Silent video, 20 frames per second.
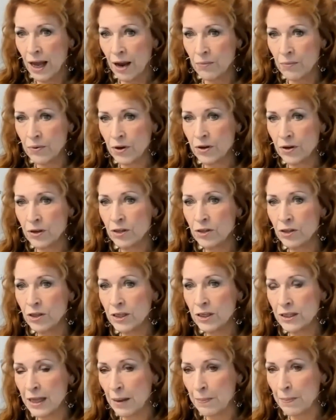And we're going to
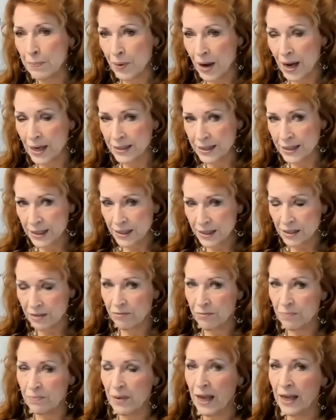look at that process
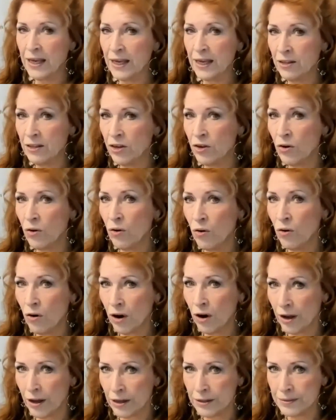of making the
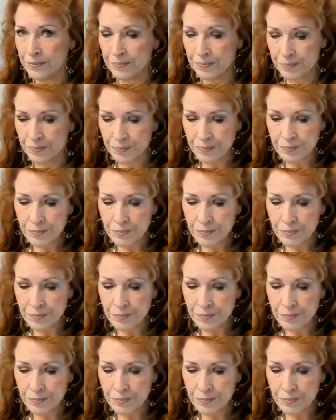oil